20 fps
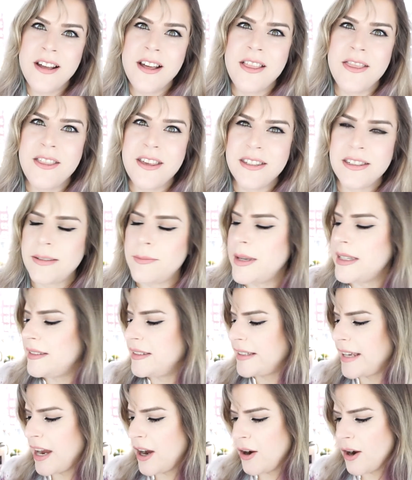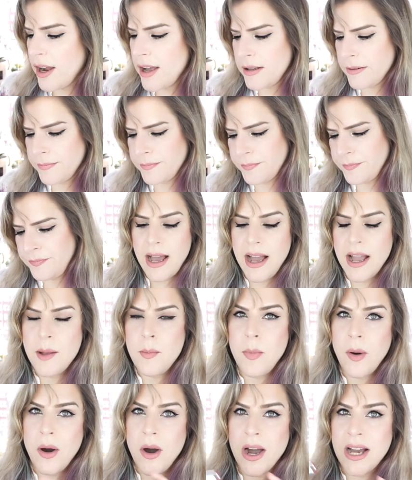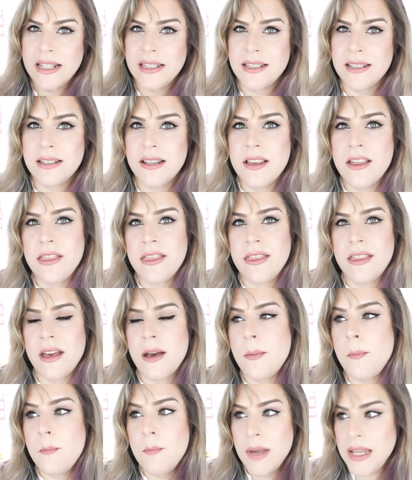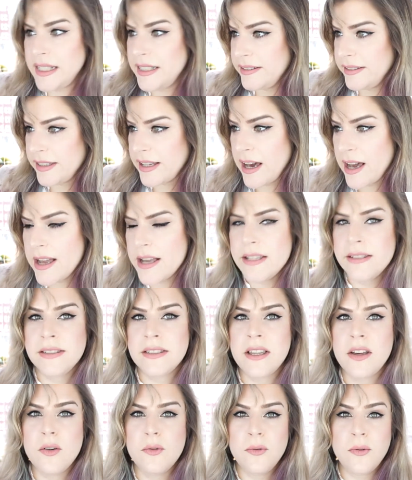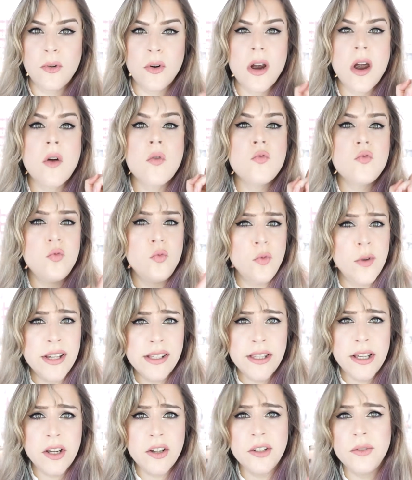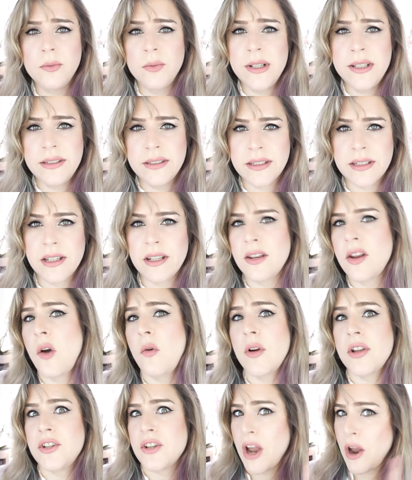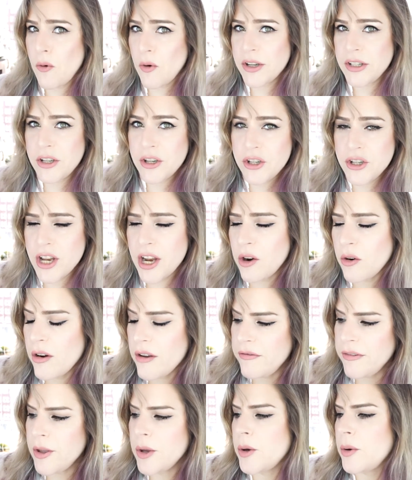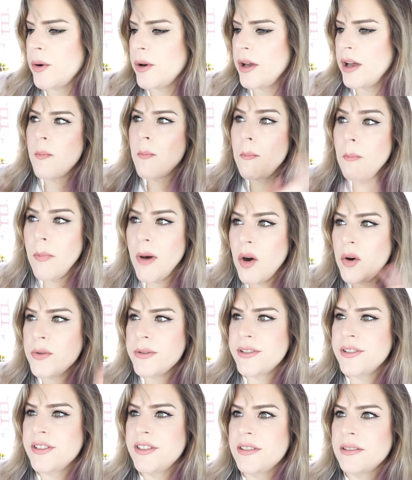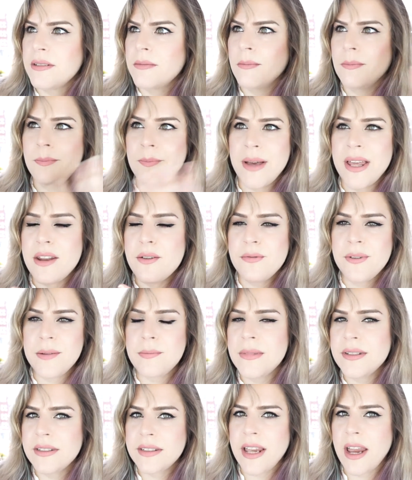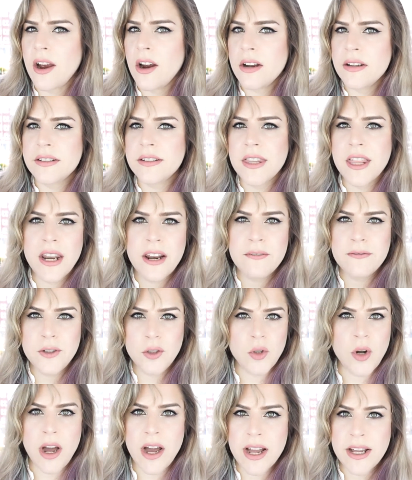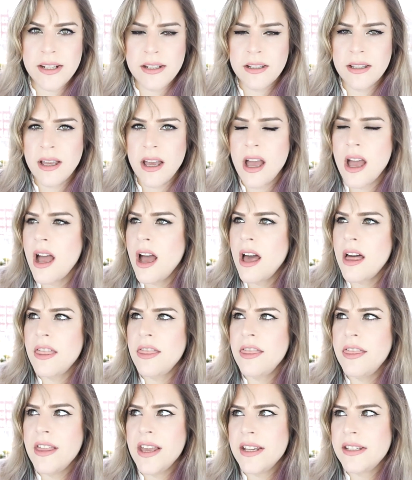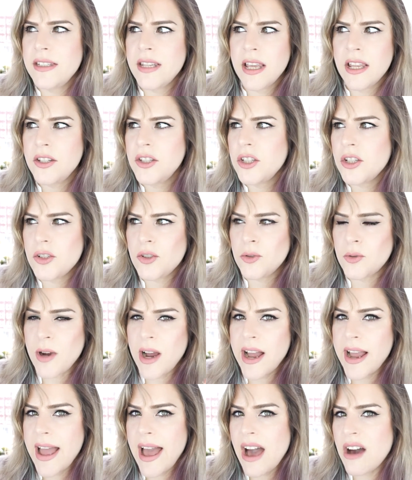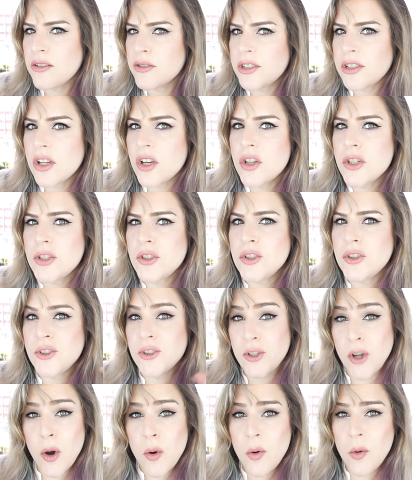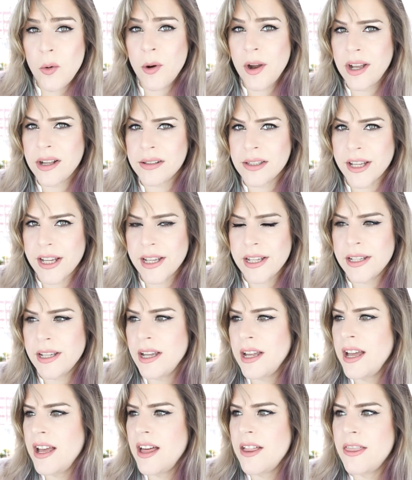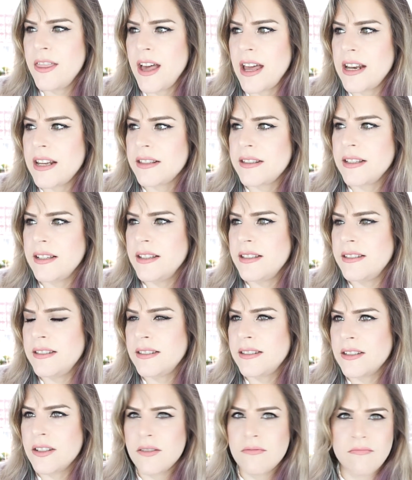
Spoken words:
this mascara. I bought the mini size for a really good reason, which I want to share with you. Most Benefit mascaras that I've tried, they tend to dry out so quickly that it is